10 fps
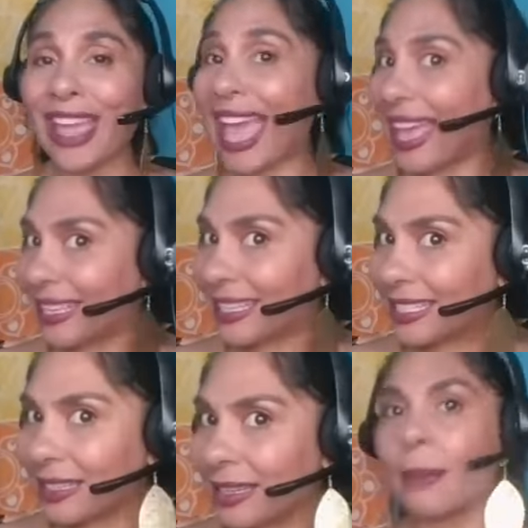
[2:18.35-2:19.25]
and
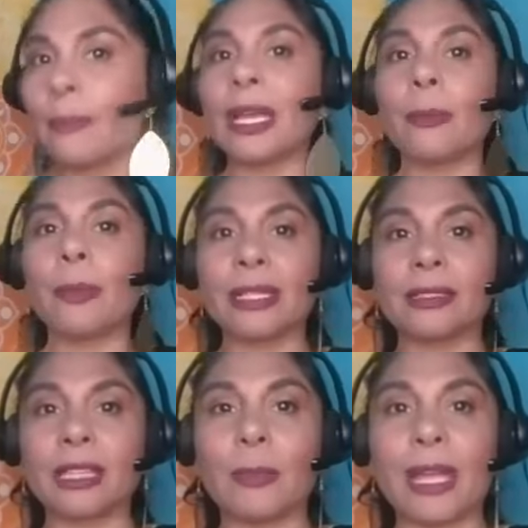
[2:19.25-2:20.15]
being
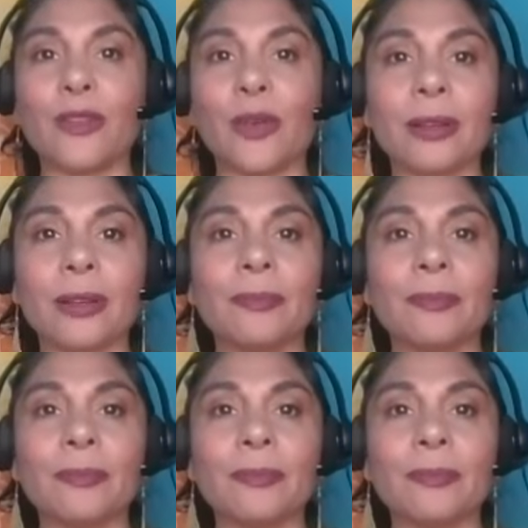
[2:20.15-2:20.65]
abundantly paid for it.